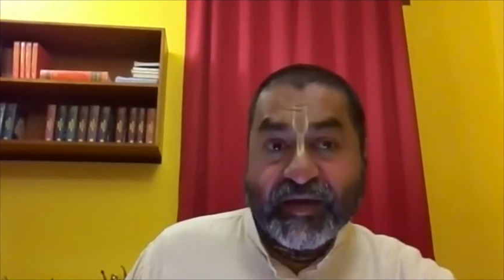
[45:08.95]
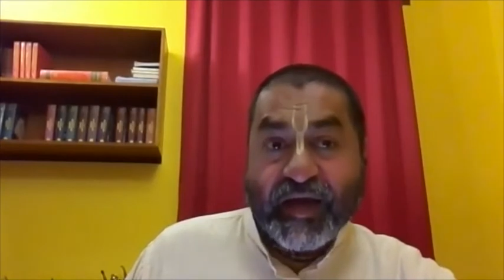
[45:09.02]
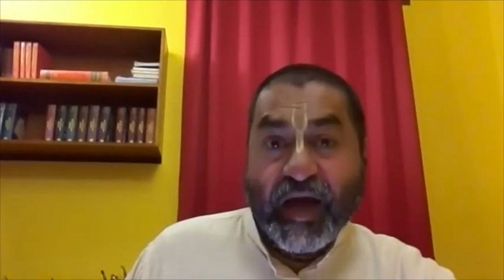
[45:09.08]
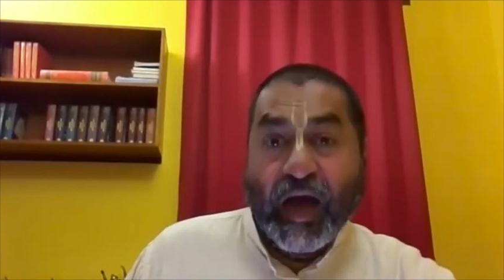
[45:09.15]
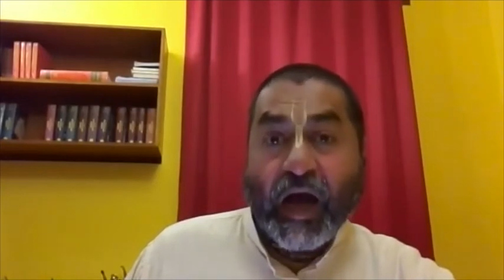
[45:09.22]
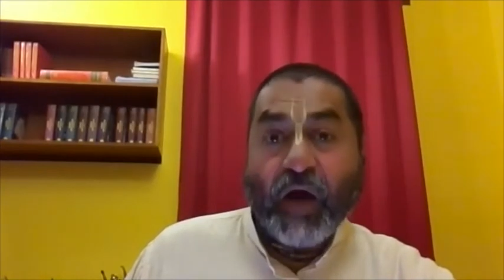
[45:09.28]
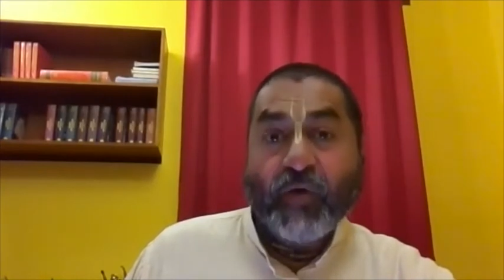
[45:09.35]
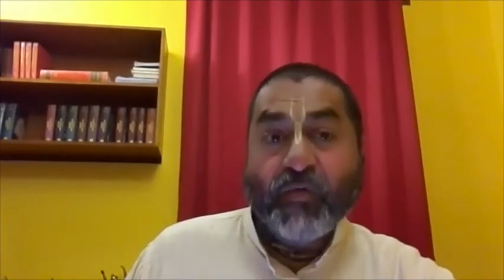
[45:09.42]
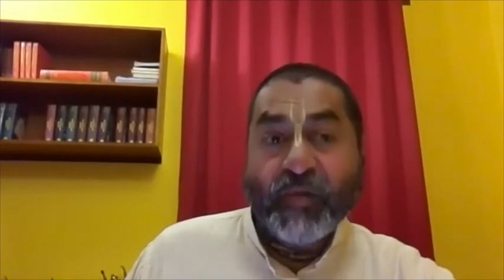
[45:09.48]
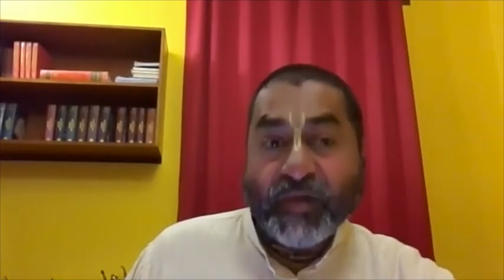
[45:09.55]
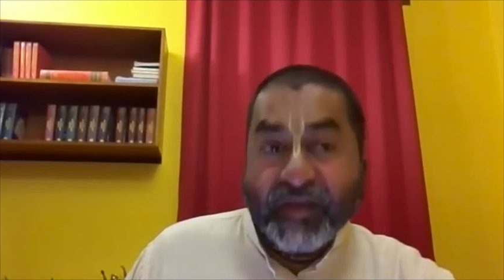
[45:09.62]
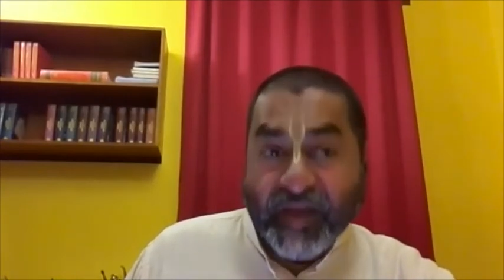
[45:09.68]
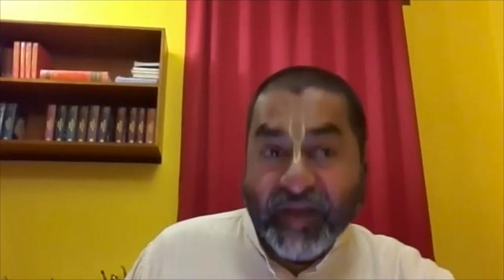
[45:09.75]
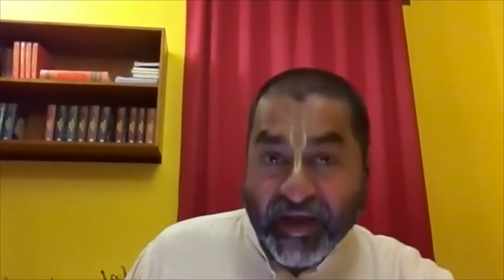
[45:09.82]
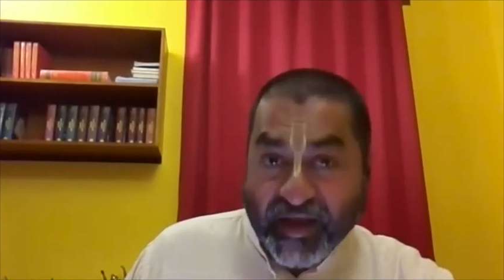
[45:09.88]
how will
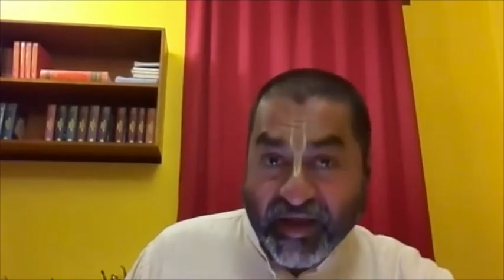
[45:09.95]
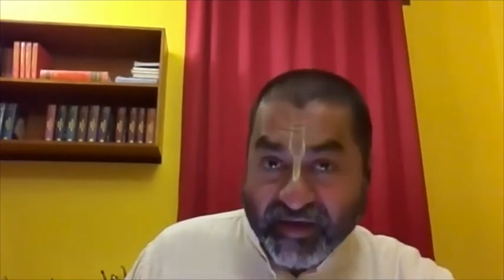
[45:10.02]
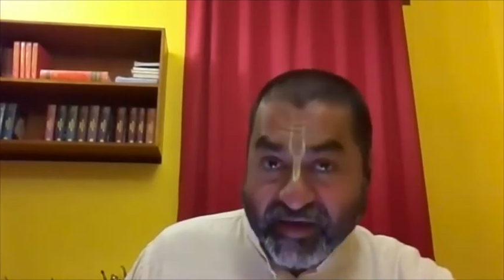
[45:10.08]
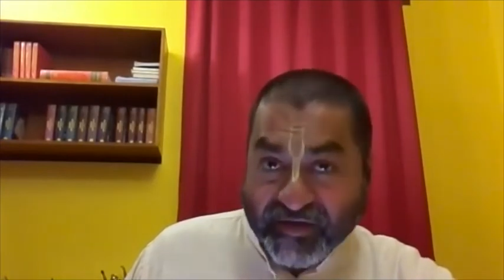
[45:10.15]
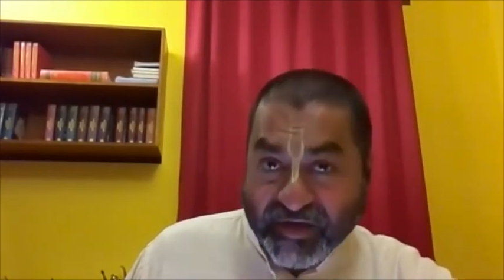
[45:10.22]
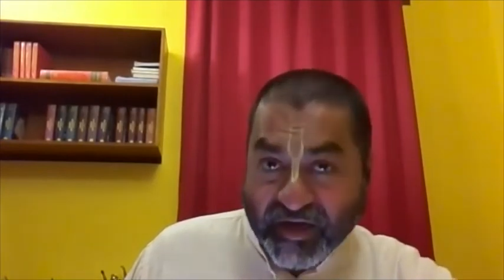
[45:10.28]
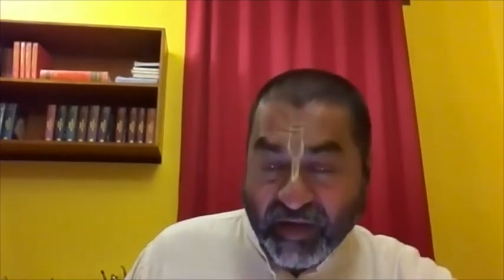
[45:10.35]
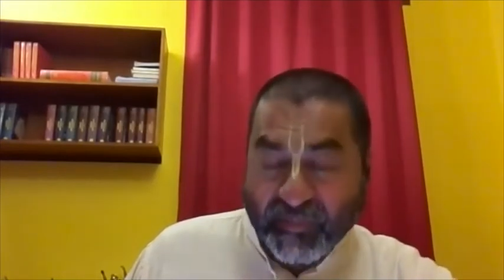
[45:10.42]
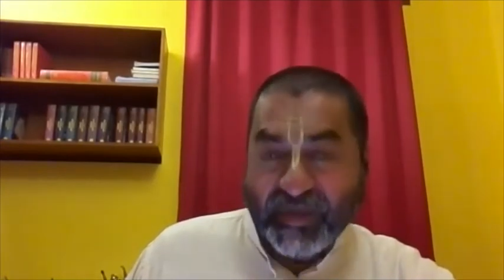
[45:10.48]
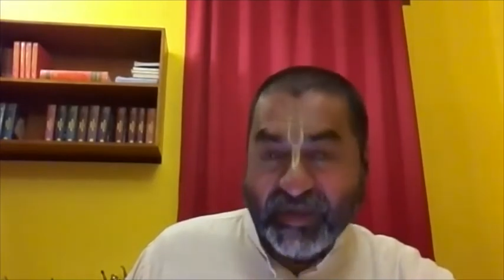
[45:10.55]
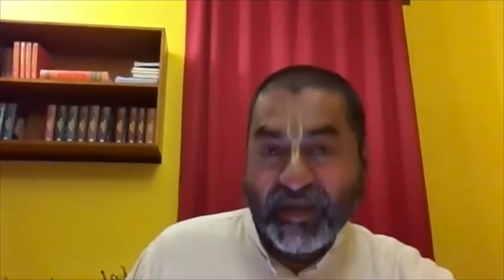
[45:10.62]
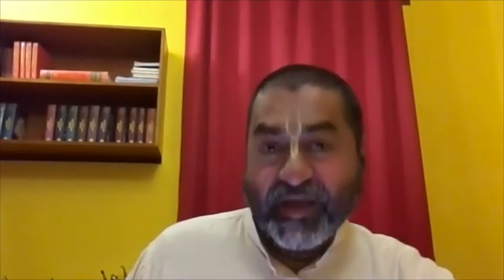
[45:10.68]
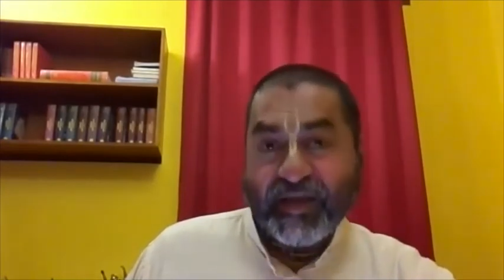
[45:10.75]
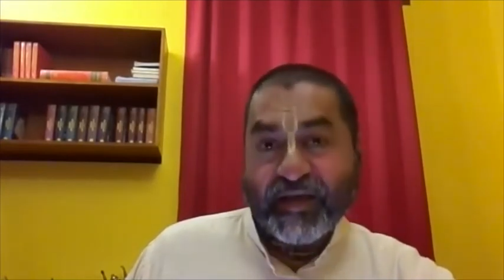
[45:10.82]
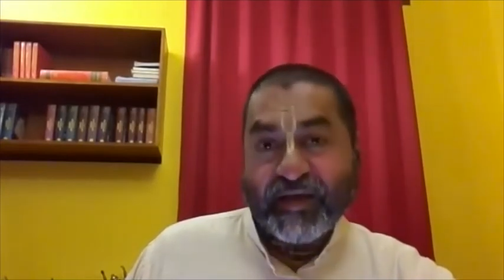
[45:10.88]
they engage in
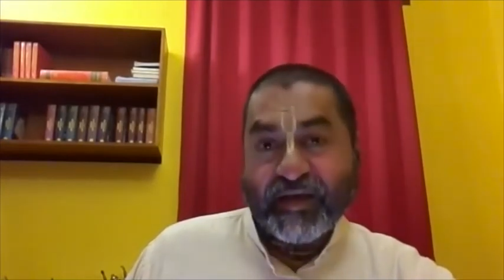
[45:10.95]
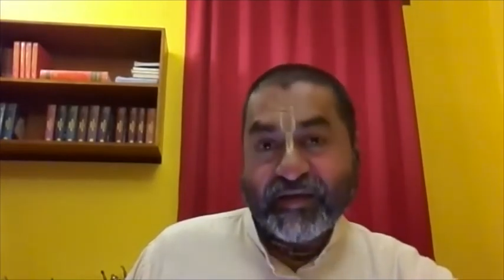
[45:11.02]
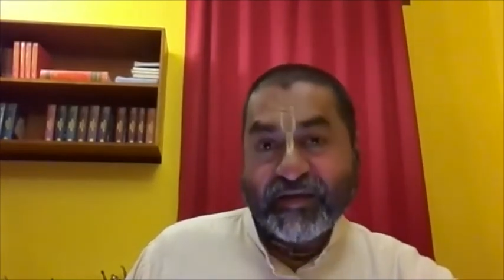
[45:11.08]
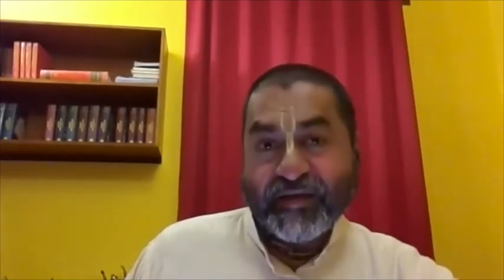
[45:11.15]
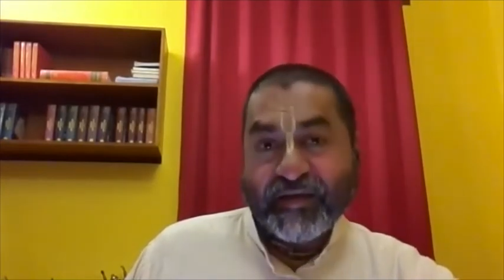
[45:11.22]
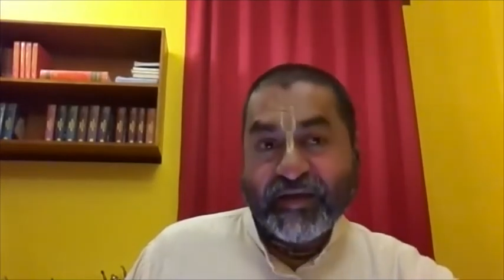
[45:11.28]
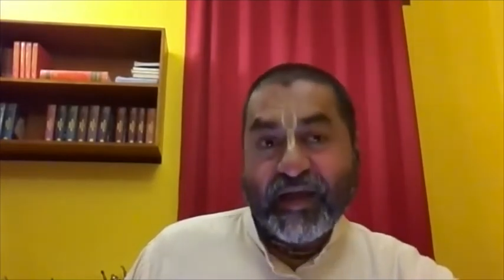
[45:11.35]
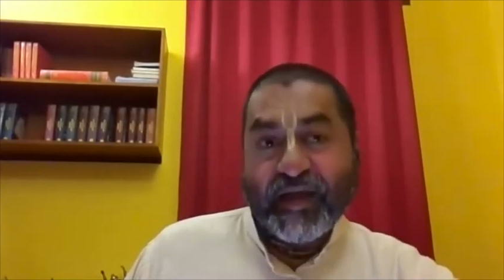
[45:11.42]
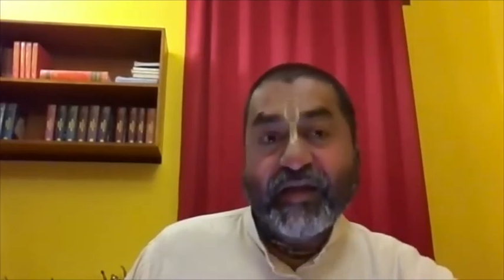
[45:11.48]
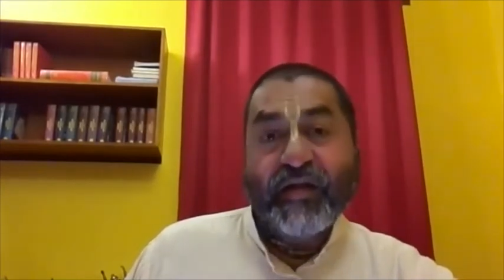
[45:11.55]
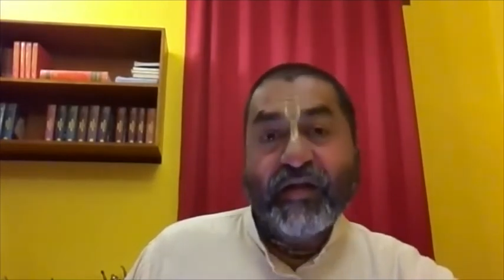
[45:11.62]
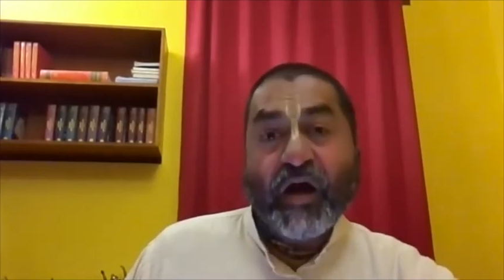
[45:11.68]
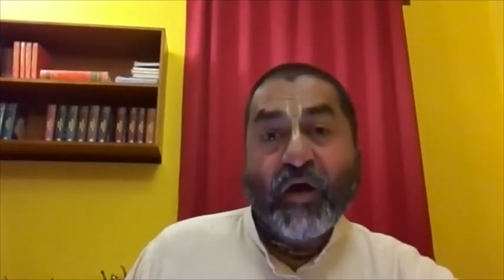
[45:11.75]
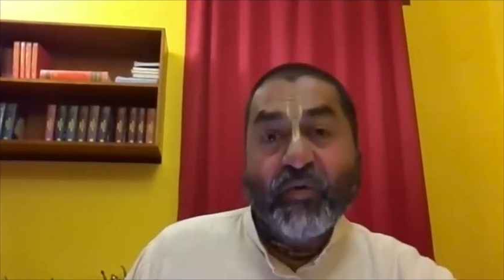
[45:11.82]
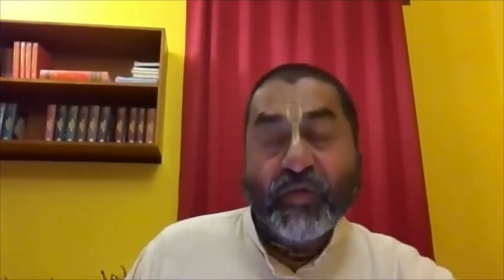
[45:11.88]
abhideya and
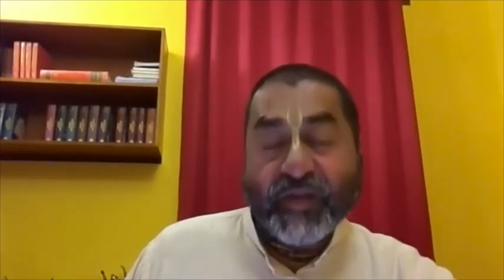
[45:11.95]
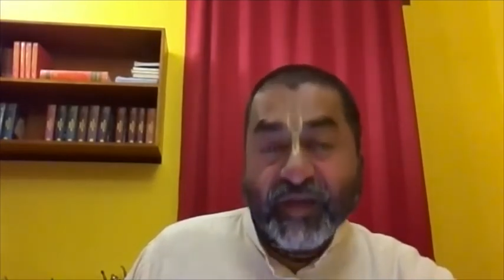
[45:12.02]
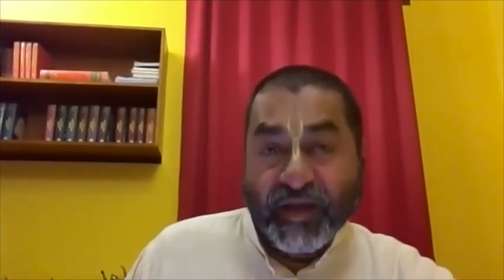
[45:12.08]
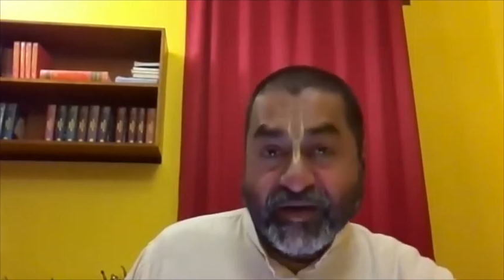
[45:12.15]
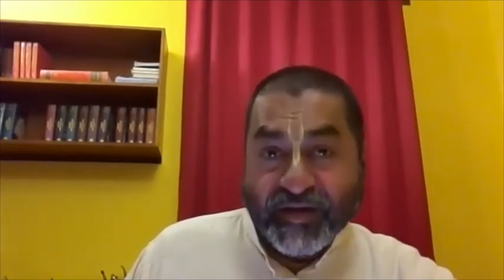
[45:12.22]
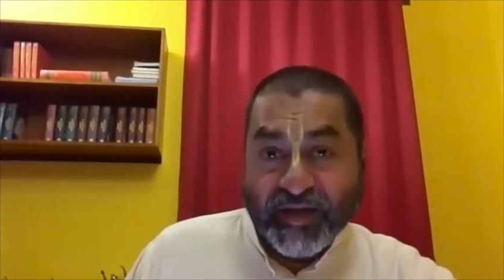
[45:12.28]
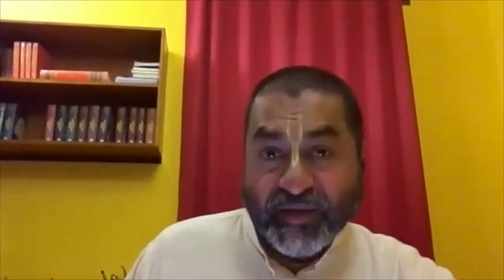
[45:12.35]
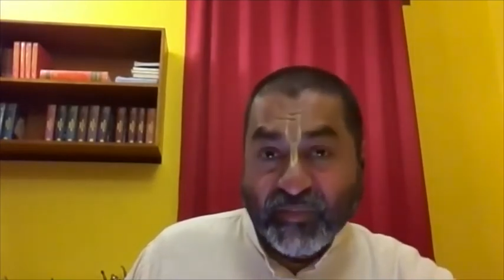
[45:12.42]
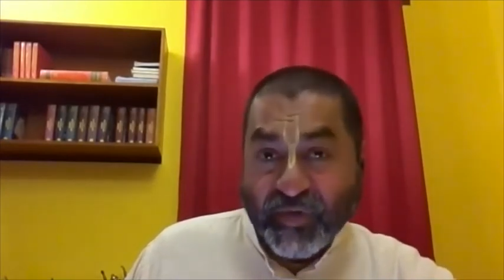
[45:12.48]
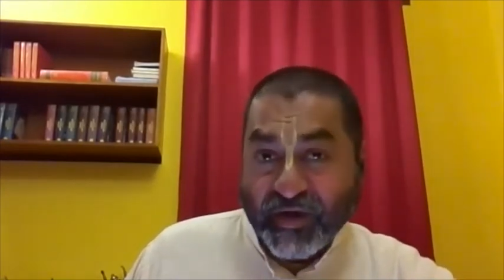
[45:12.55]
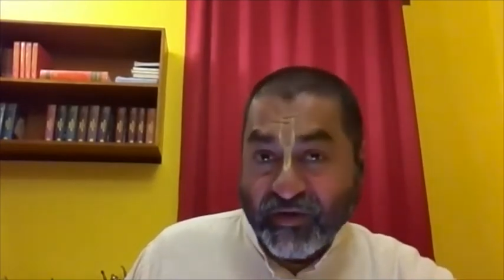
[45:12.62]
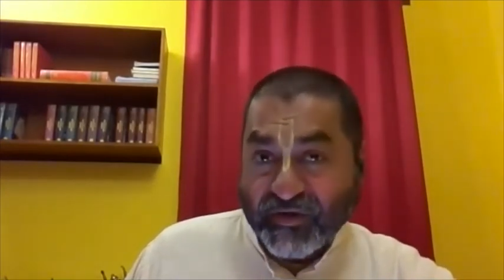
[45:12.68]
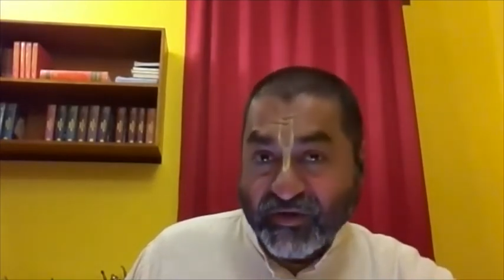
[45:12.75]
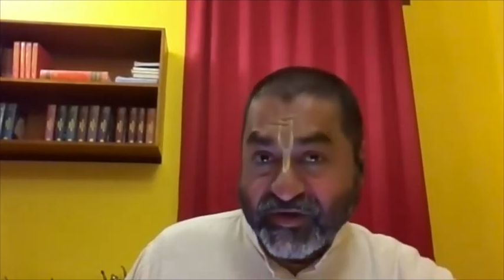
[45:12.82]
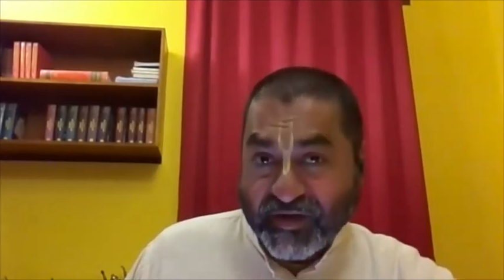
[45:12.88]
how will they attain
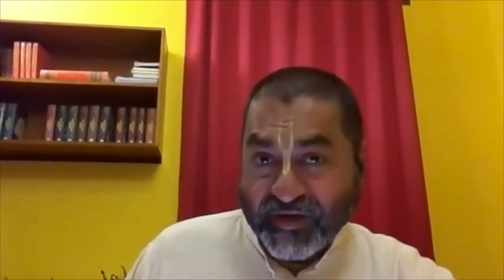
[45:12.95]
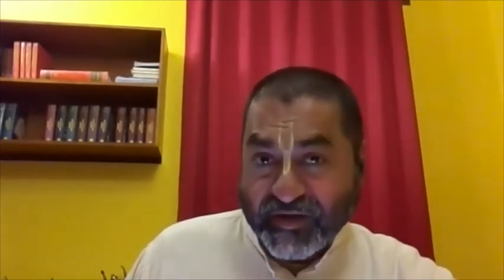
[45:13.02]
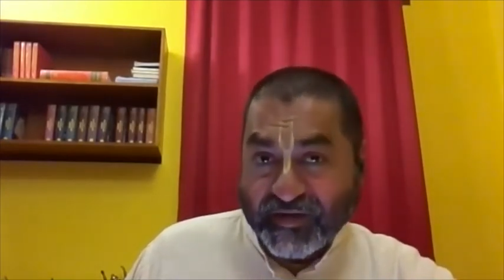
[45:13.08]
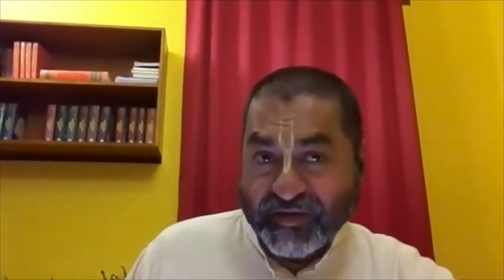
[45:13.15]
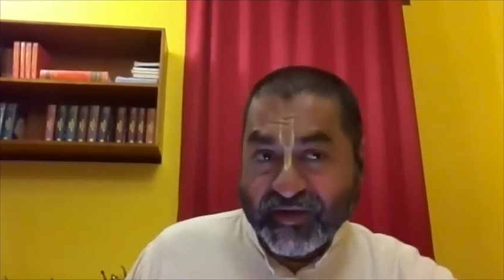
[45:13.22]
prayojana?